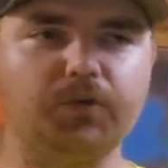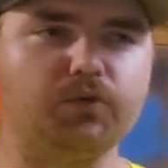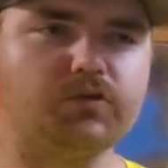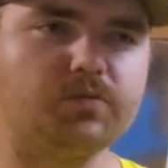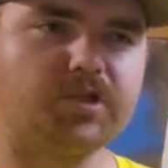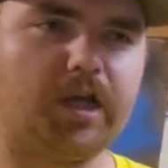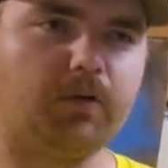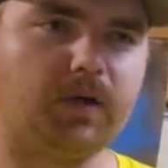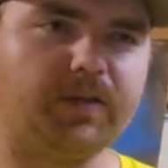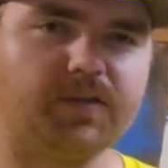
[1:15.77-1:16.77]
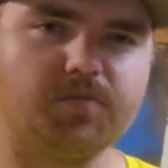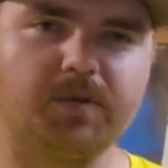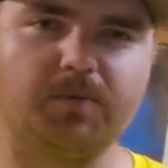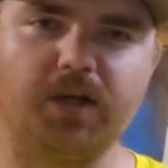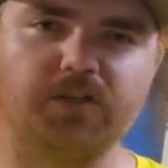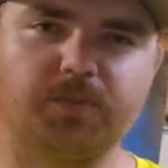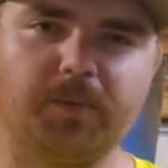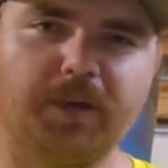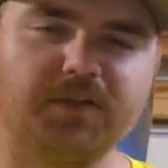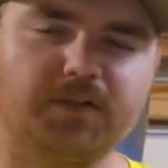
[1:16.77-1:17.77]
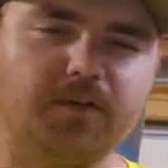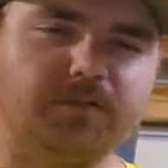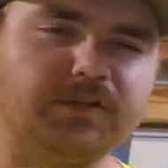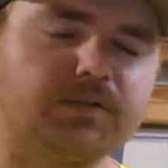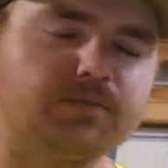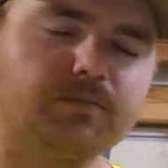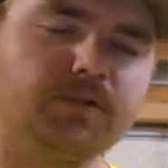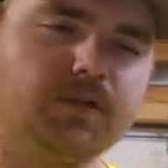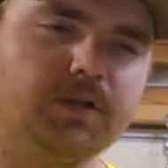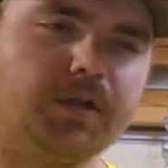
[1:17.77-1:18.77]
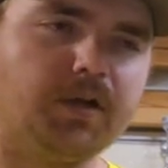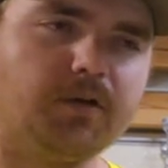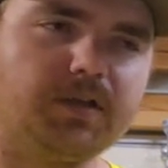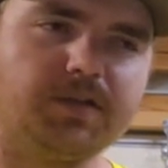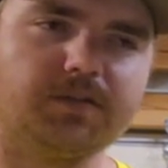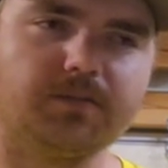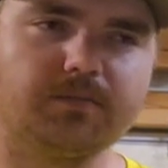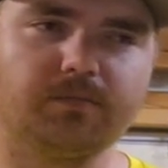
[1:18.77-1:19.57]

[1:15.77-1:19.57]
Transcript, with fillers: YouTube channel where I teach people how to spray paint stuff isn't, you know, it doesn't